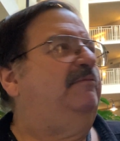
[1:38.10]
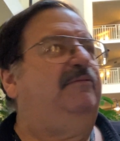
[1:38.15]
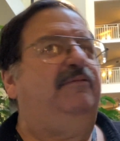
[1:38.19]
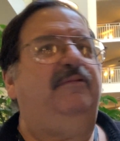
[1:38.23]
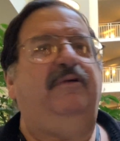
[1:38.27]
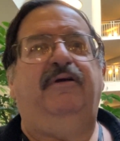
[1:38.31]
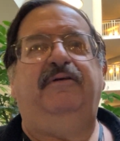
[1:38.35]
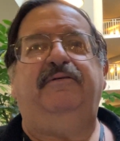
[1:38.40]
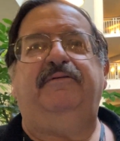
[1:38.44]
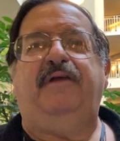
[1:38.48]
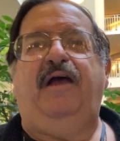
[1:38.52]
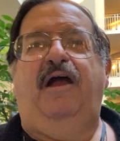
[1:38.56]

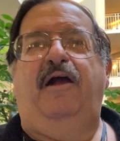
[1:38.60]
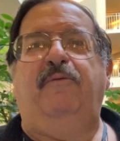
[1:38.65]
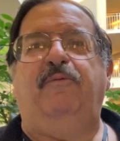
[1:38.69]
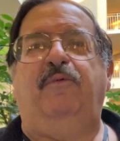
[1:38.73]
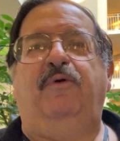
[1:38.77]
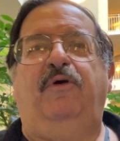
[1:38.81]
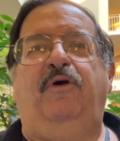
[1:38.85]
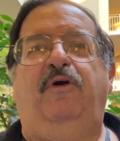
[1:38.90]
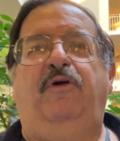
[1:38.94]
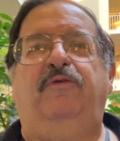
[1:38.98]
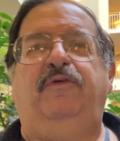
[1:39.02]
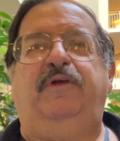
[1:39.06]
There's Darren.
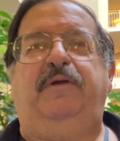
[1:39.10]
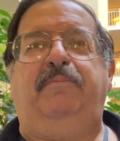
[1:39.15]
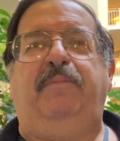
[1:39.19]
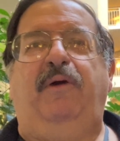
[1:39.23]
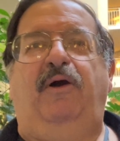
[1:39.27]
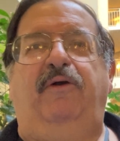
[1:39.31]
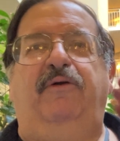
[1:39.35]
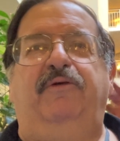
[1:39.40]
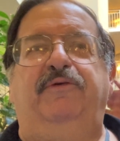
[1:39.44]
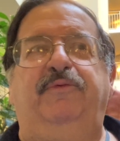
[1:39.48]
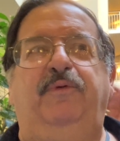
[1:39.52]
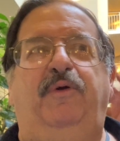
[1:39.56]
We're early
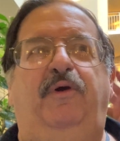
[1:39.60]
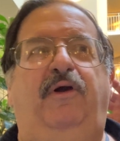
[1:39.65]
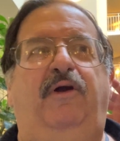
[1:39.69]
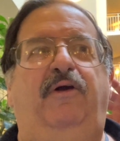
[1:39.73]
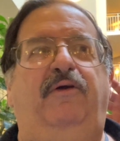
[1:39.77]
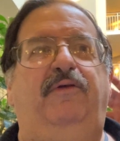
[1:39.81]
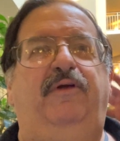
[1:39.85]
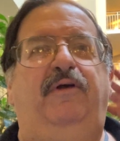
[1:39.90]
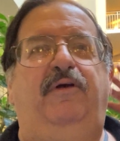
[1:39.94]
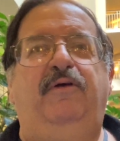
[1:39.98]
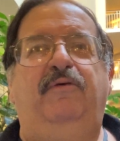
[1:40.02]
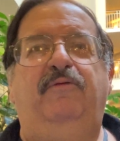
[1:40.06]
birds. We're
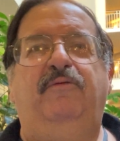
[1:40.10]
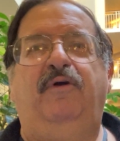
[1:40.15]
early,